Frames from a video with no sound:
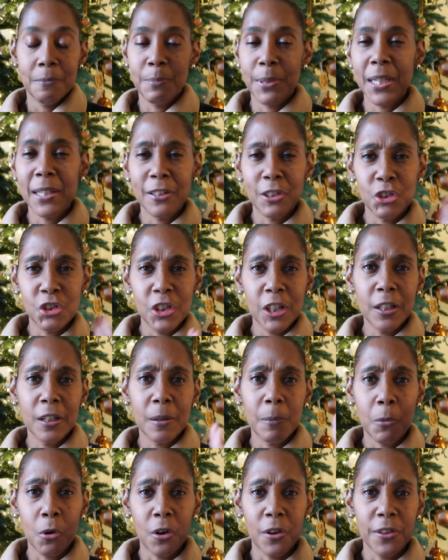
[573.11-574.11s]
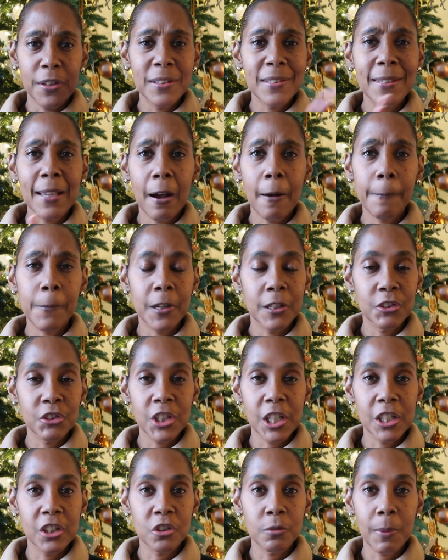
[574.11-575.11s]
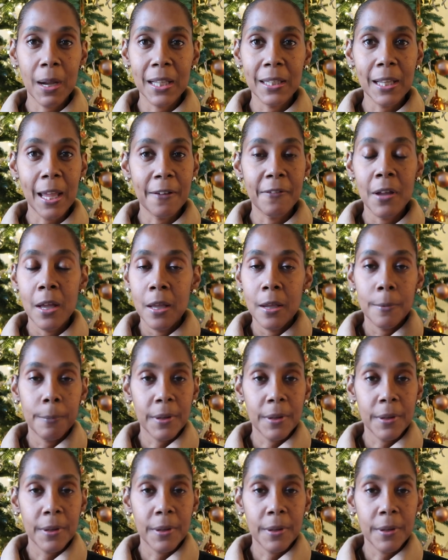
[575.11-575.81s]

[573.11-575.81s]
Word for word: be in the gym or this is how I'm gonna change my life.